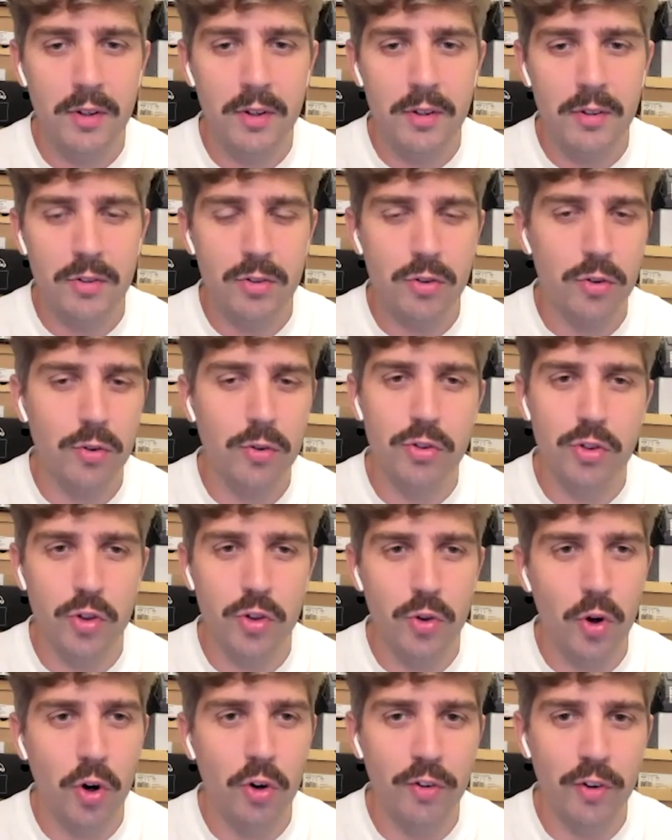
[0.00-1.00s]
screws
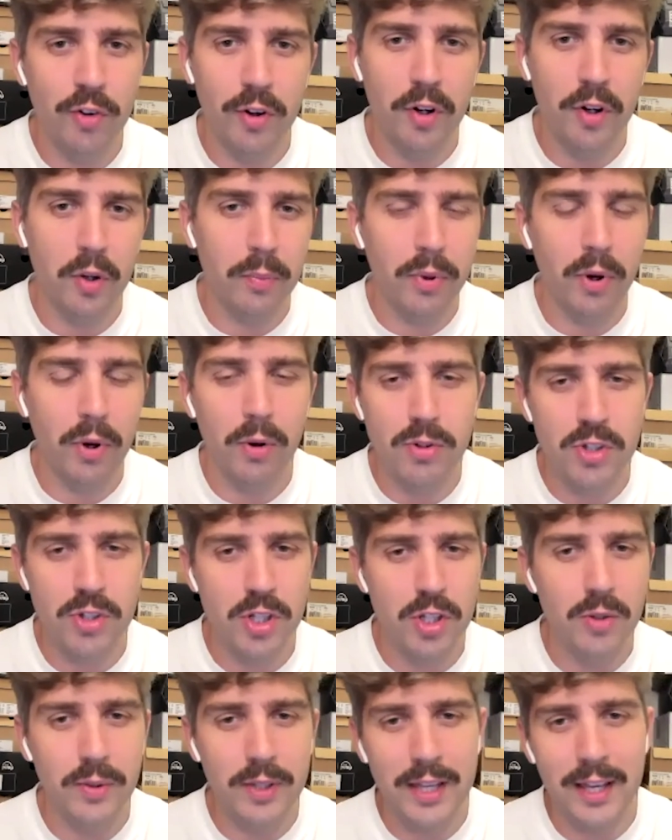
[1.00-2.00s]
you over on a post
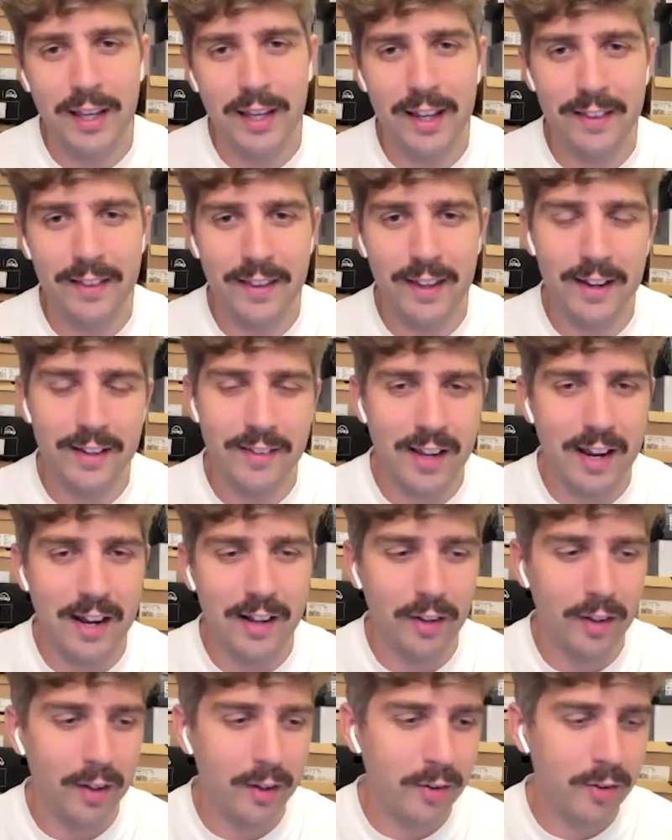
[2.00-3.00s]
and you can't get the
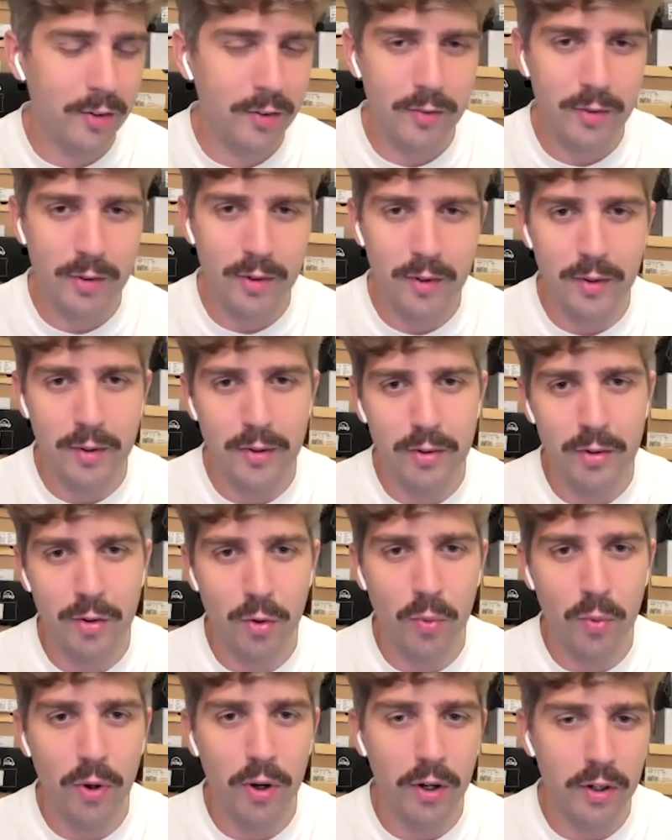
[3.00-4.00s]
italics to
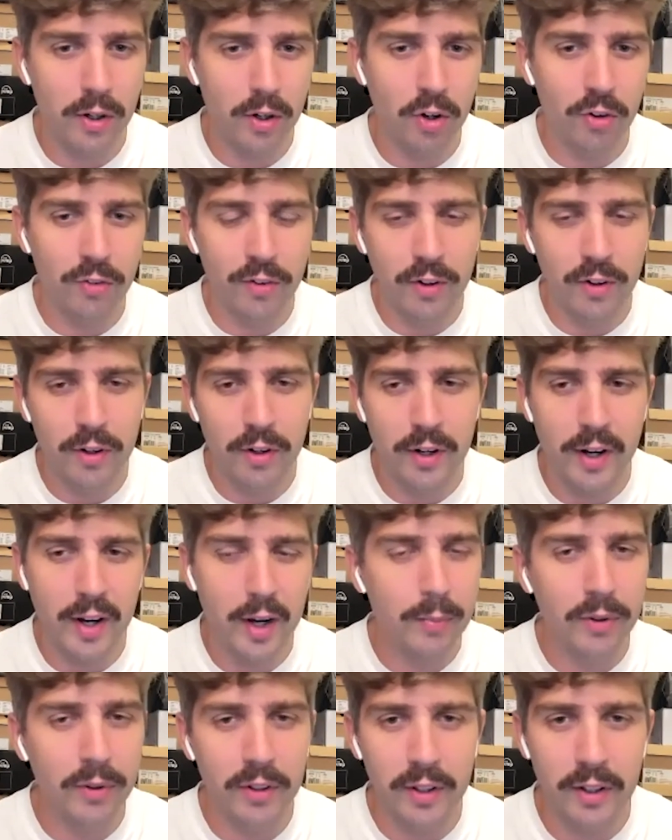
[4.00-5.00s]
work over a
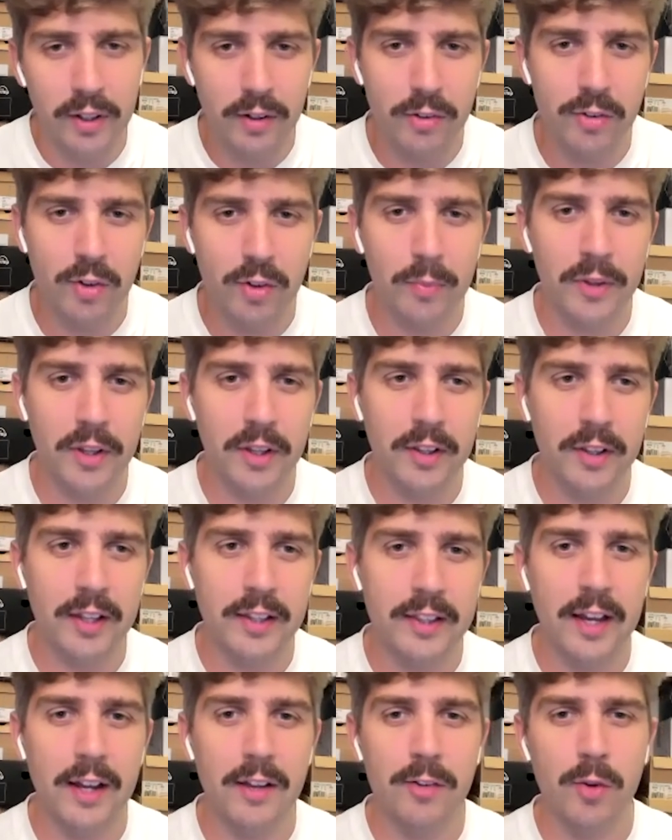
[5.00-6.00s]
hyperlink or something like
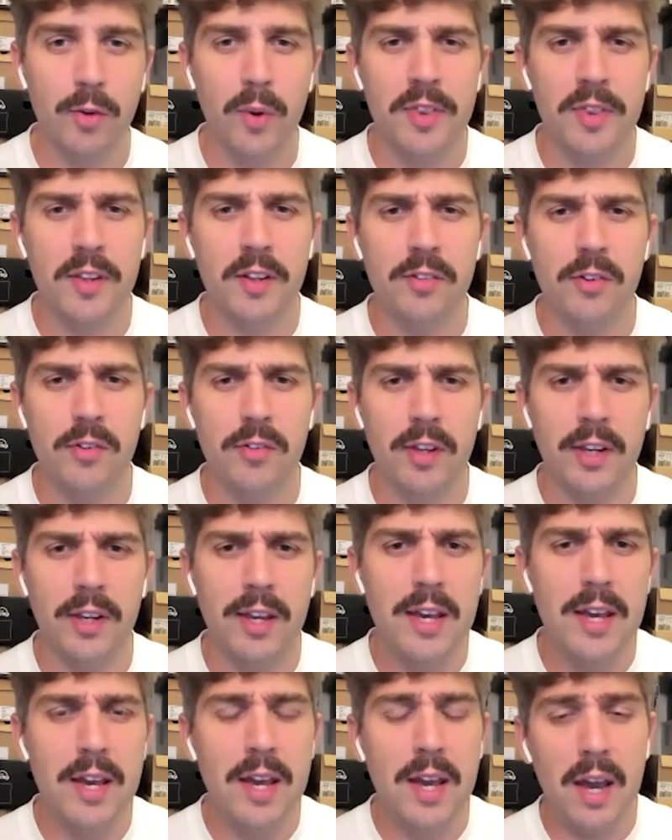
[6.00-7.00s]
that. So I think just like
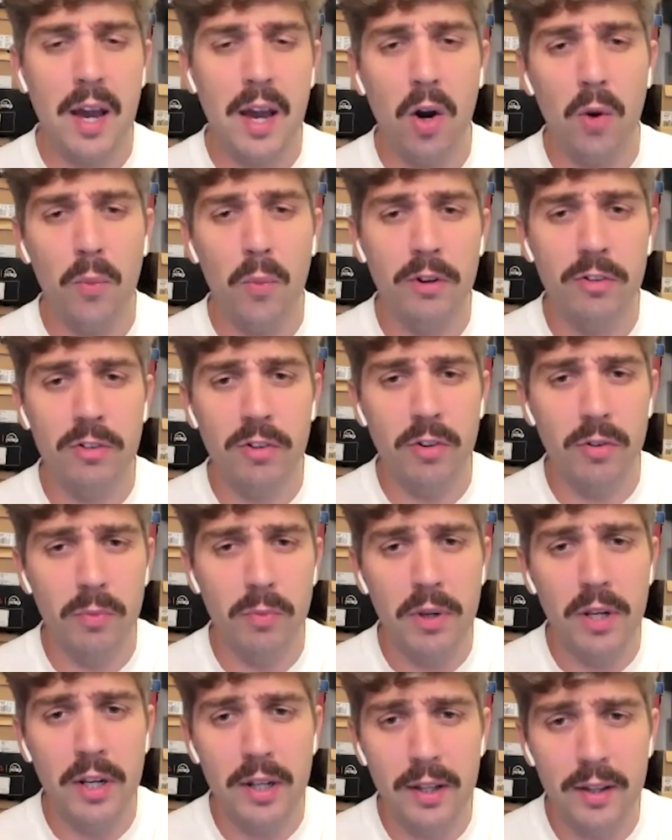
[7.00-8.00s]
how much this
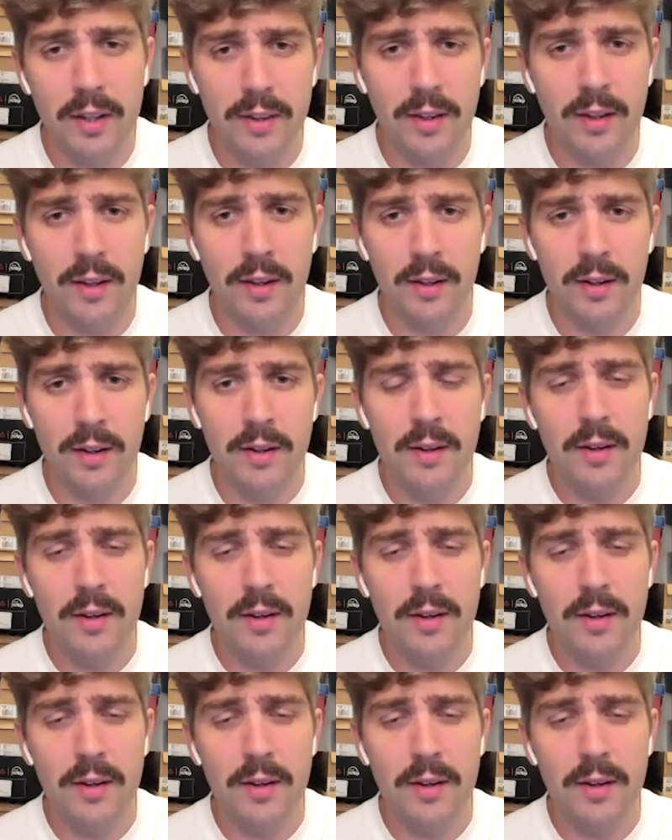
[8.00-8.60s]
media thing